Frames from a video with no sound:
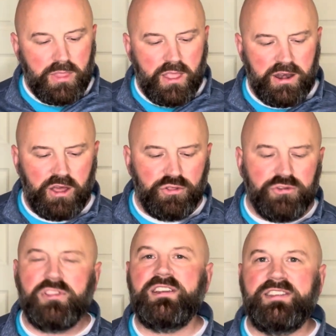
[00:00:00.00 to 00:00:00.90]
Now,
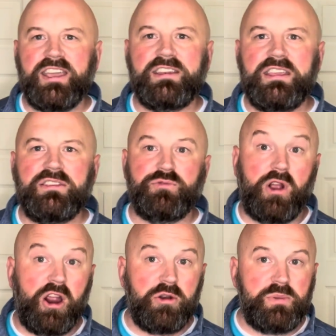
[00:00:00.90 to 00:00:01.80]
those are the techniques for
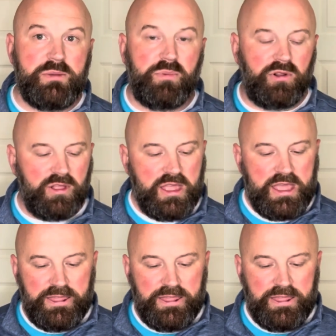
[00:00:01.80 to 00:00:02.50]
hard people.